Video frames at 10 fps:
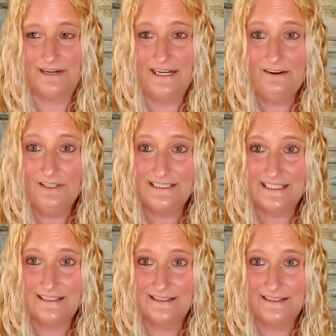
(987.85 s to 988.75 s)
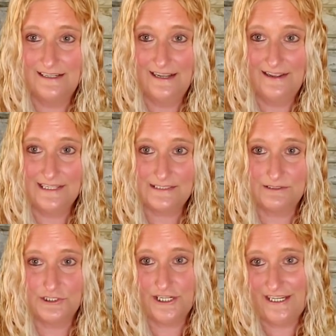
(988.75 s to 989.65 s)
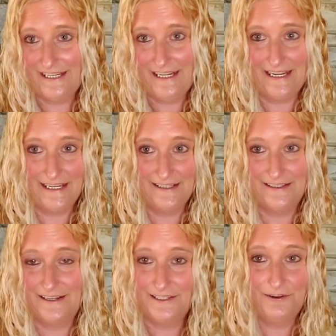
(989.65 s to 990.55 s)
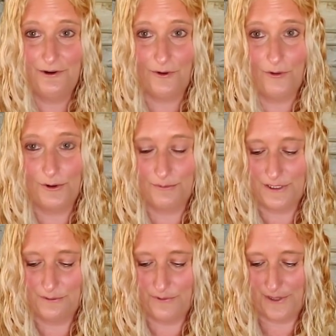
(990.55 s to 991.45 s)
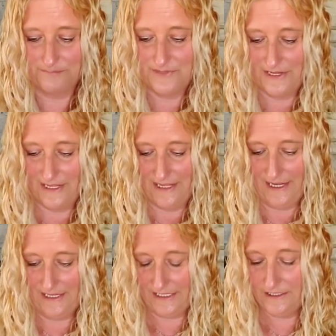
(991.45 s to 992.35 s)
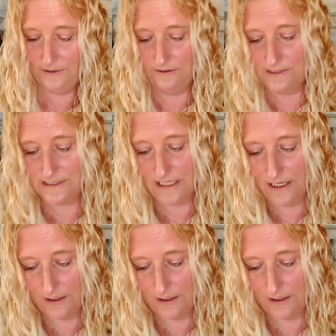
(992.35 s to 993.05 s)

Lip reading: And I only did this one, chicken, hen, and you could call it what you want. And I used